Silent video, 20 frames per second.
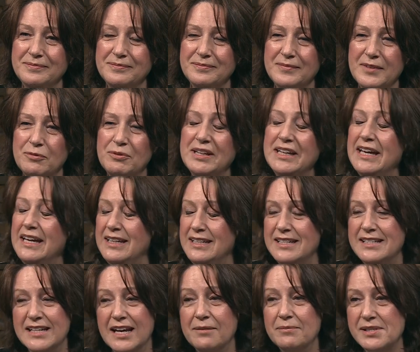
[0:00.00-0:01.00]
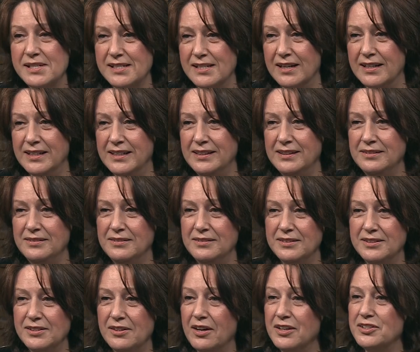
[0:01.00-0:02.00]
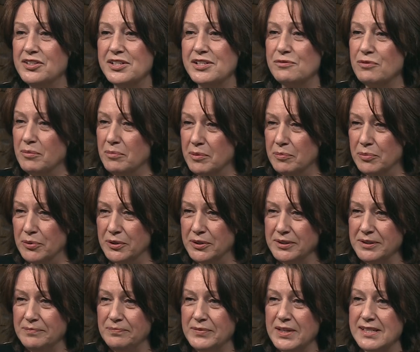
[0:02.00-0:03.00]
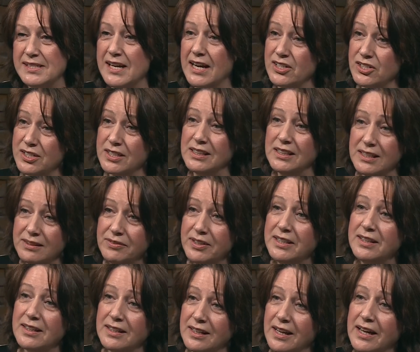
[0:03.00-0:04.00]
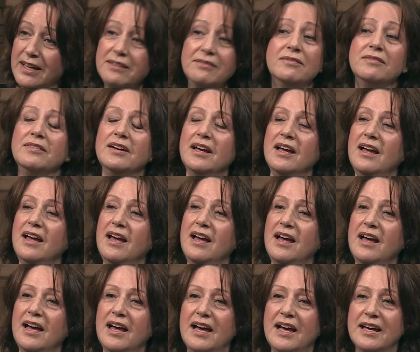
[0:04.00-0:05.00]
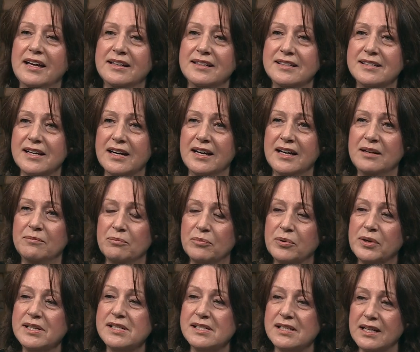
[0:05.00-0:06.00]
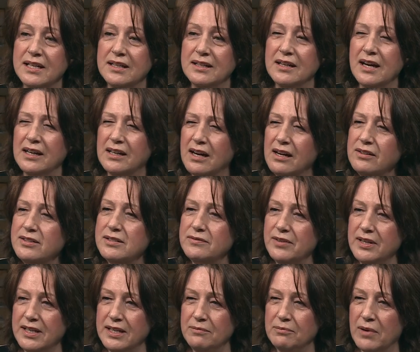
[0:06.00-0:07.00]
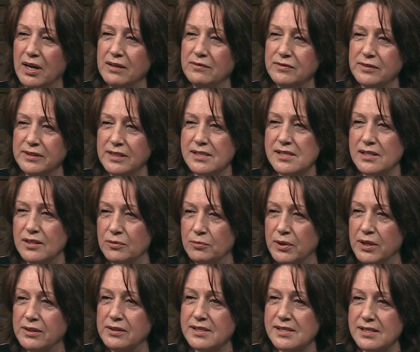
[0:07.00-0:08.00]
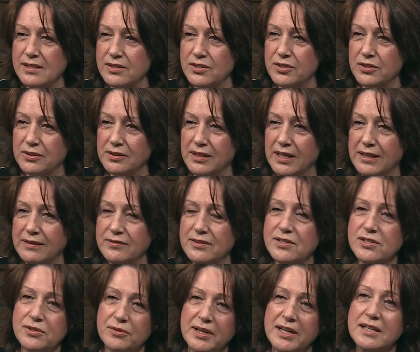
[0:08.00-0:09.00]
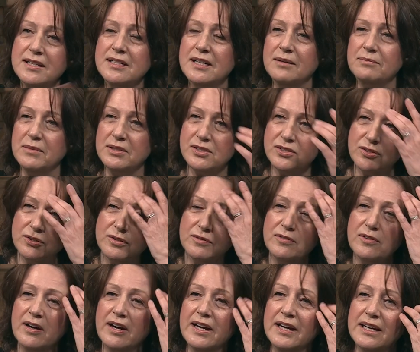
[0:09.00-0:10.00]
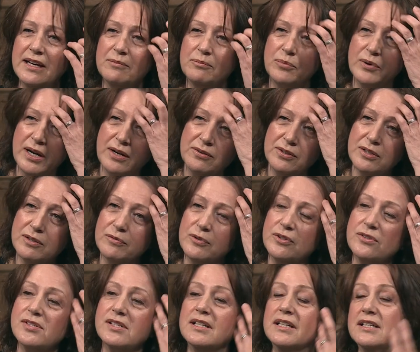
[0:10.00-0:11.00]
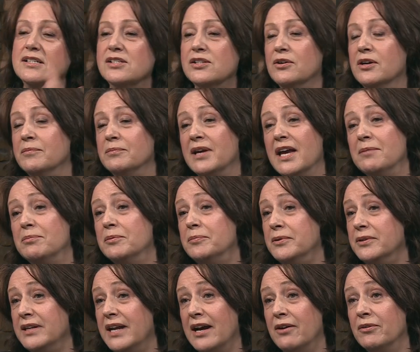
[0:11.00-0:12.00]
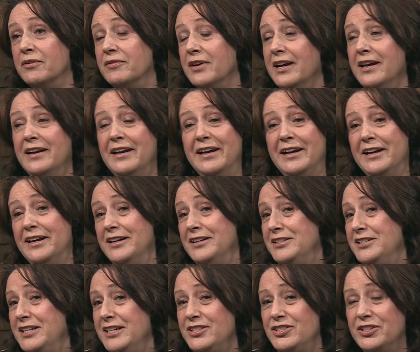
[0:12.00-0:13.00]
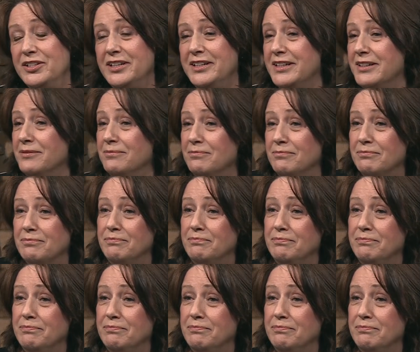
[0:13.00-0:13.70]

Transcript: really in-depth study. It's not just from a book, it's actually living the life and cultivating mindfulness and awareness into your life. And so I ended up certifying at Brown University. So I'm capable now of teaching in,